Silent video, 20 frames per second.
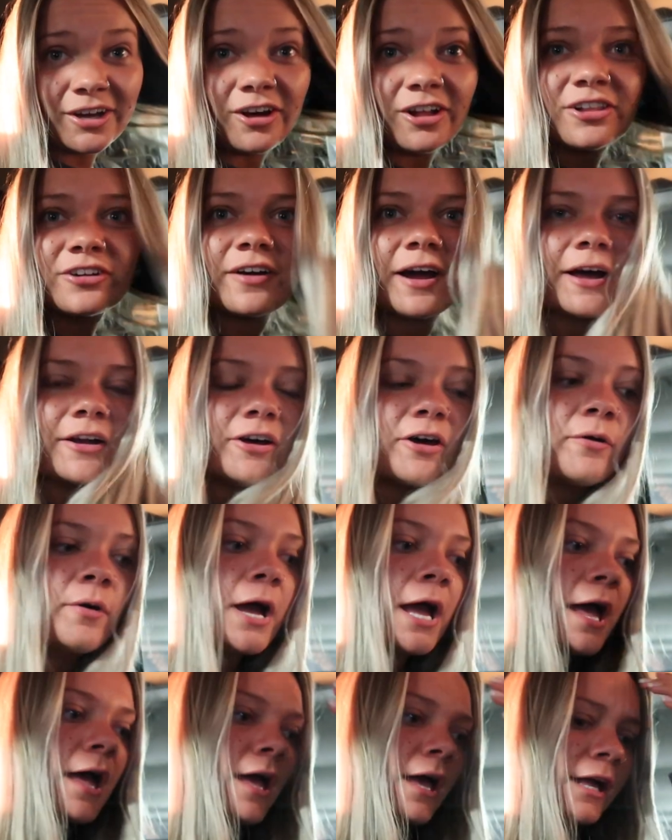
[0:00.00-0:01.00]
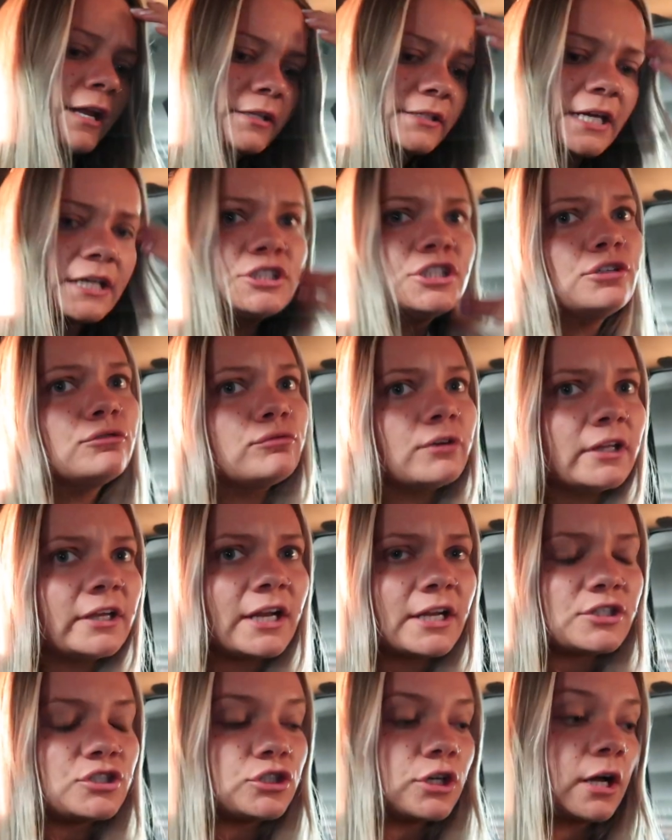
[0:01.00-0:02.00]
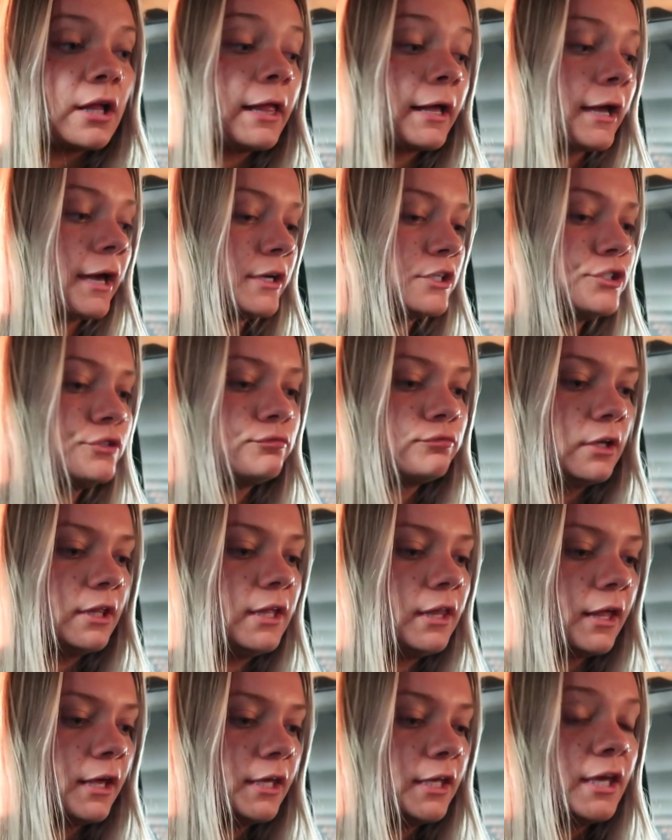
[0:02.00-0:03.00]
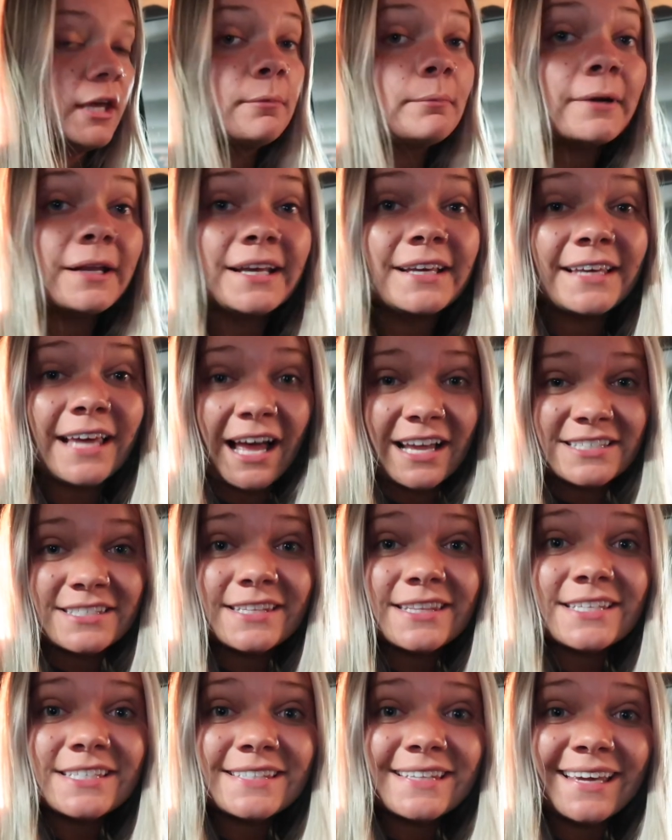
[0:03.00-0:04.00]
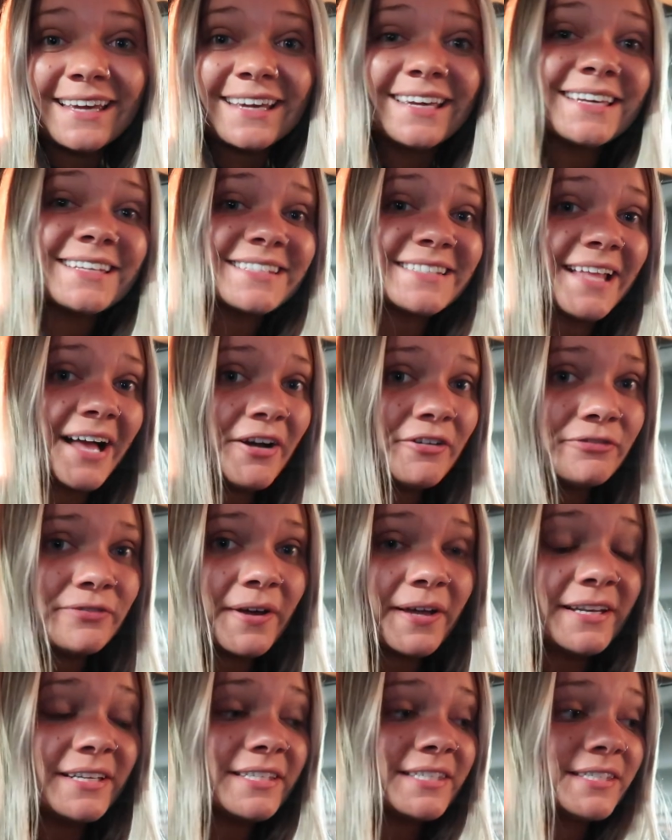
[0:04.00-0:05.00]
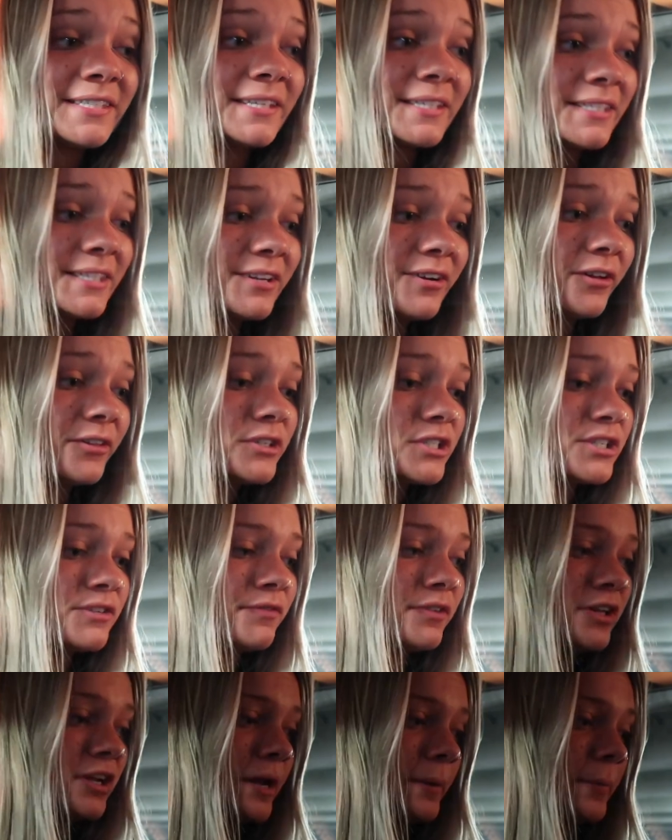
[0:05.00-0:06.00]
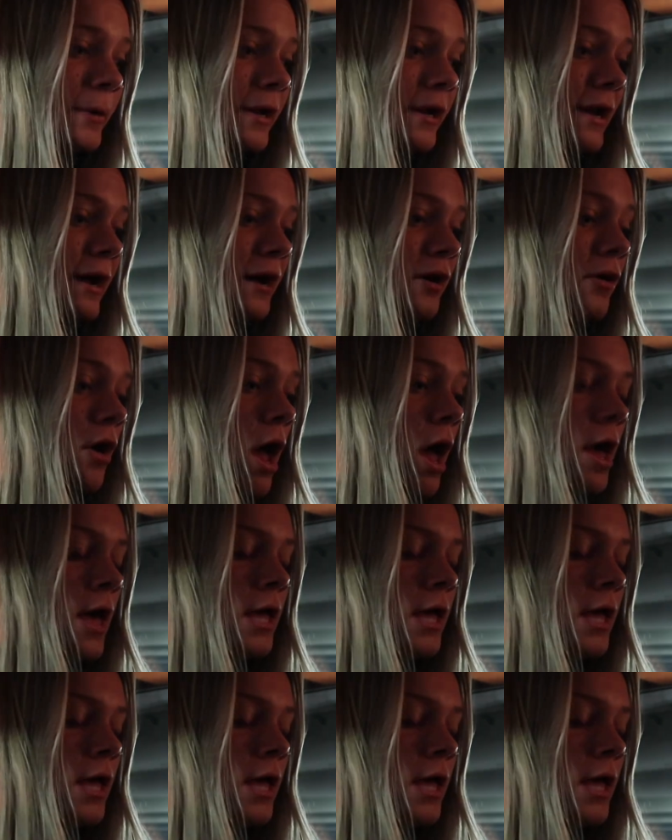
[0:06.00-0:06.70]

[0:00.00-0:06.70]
Colorado. It's actually a really nice truck. Like I actually really like it. Putting gas in this thing is not fun. It's $60 to fill it up right now.